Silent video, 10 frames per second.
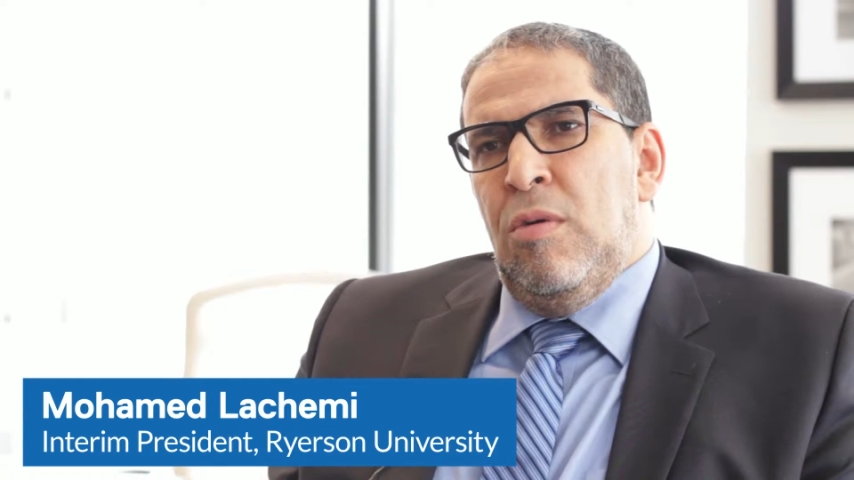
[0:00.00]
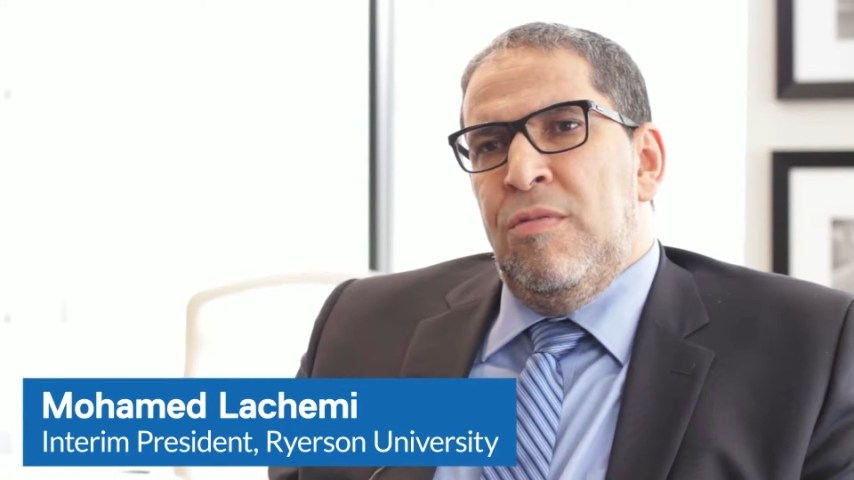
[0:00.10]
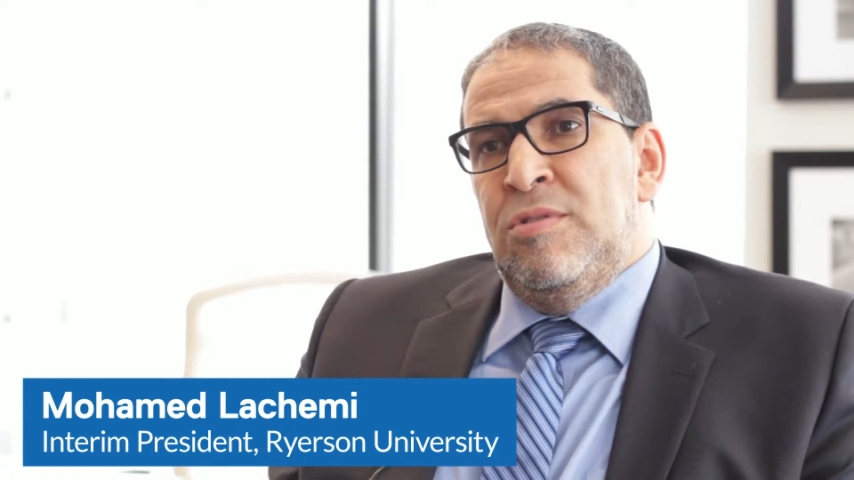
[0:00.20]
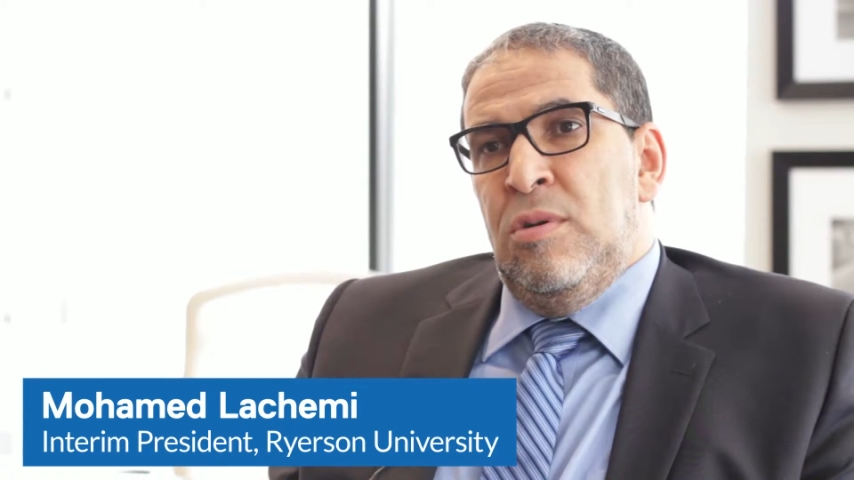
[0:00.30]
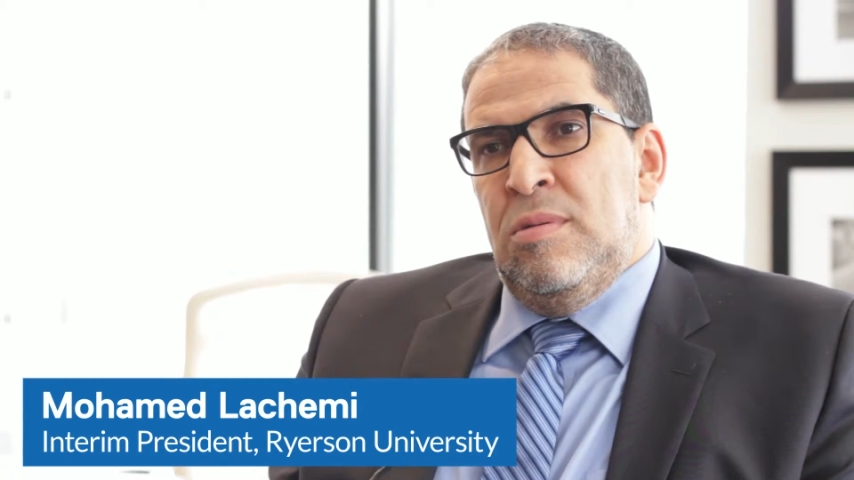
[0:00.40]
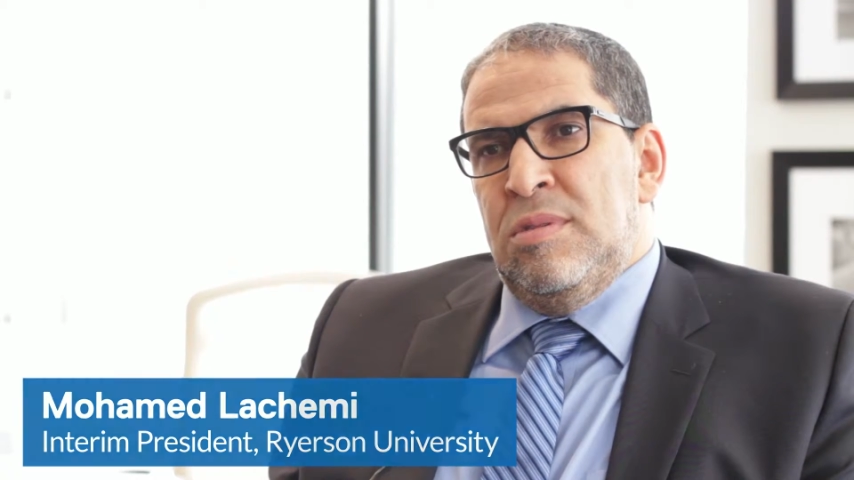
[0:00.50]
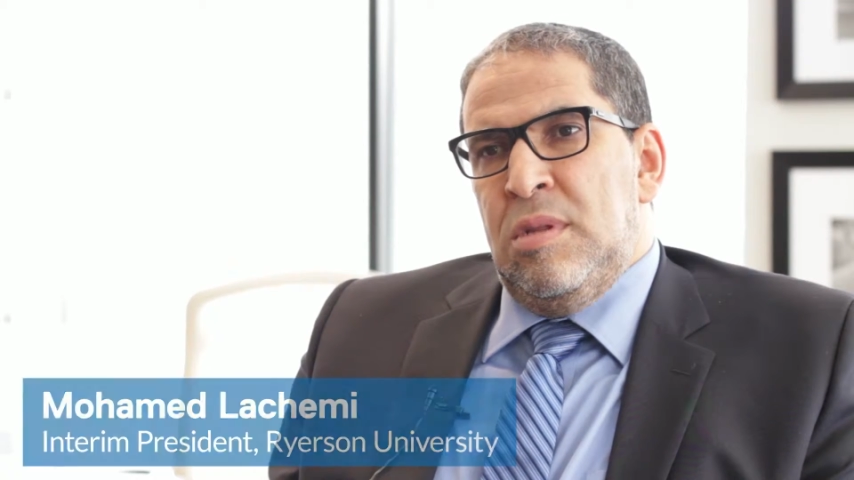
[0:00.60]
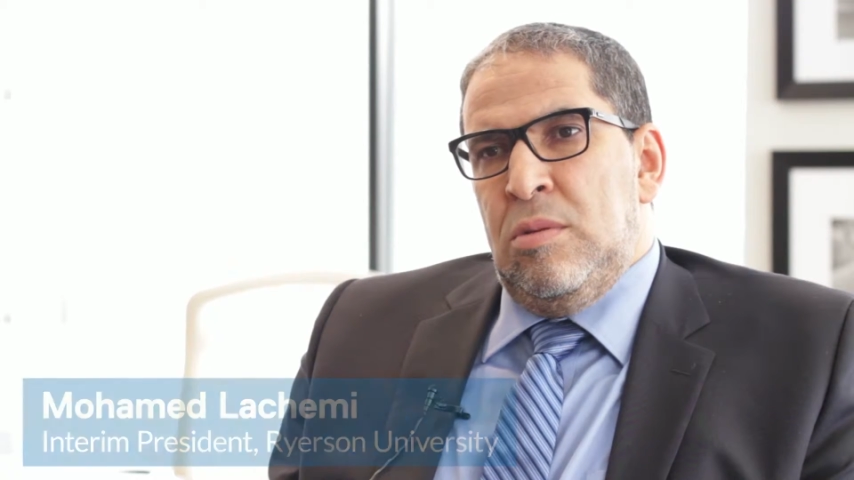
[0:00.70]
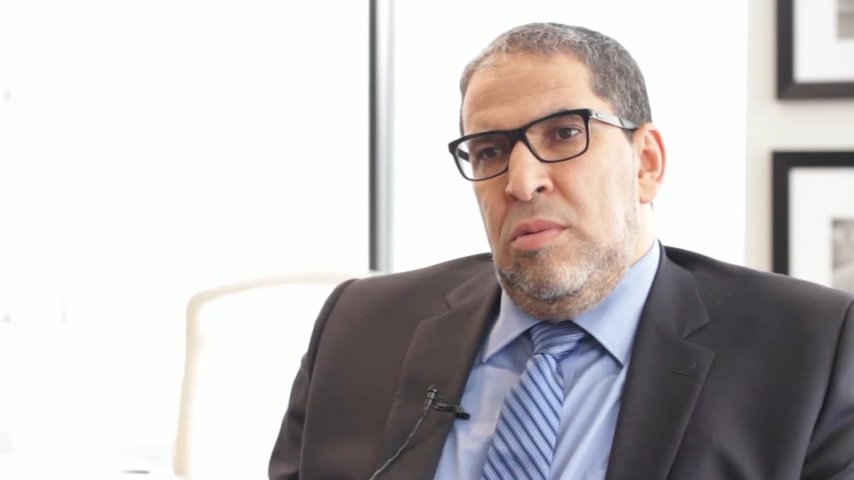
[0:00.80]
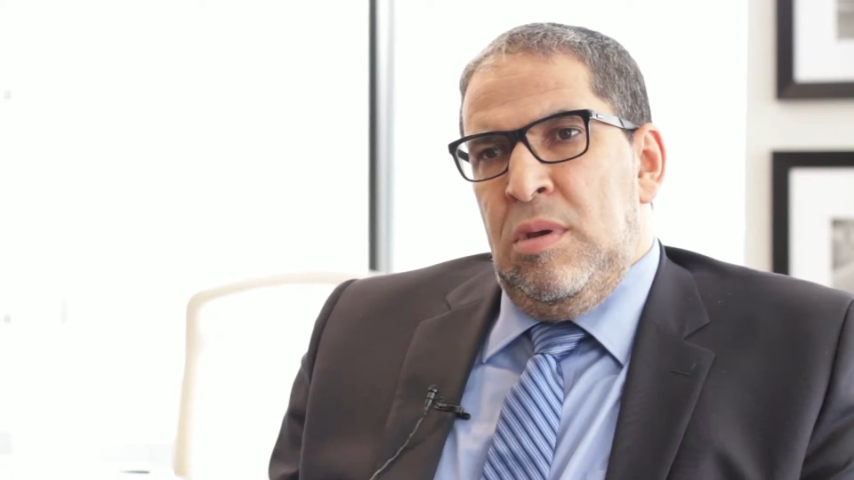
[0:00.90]
of zones
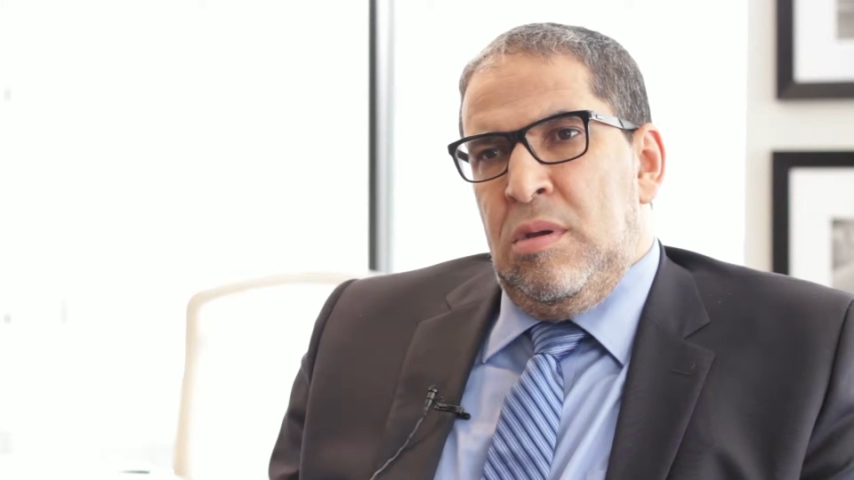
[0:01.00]
that we're